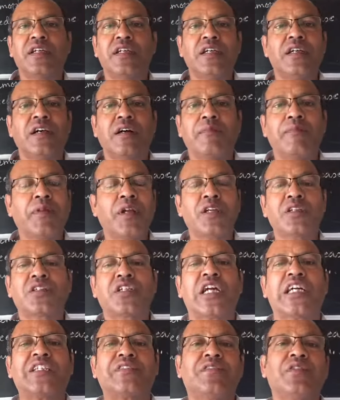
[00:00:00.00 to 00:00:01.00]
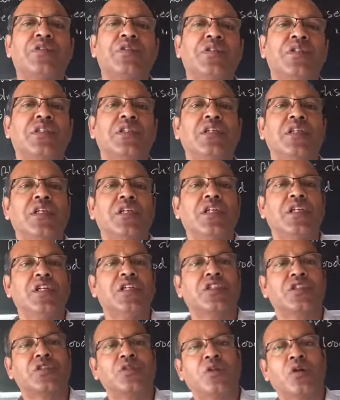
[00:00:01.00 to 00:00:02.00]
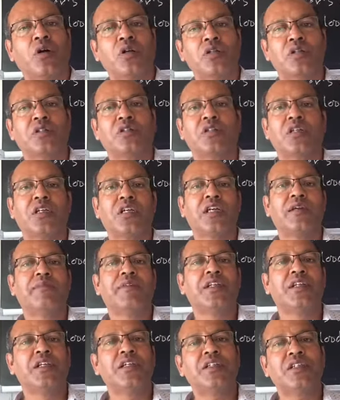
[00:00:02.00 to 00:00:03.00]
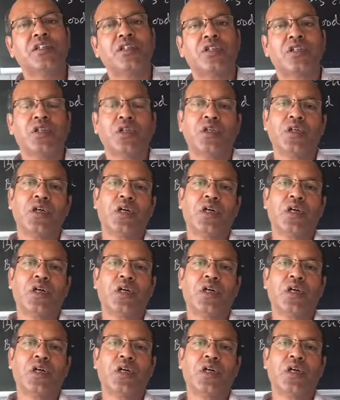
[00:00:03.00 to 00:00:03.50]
blood transfusion is not the immediate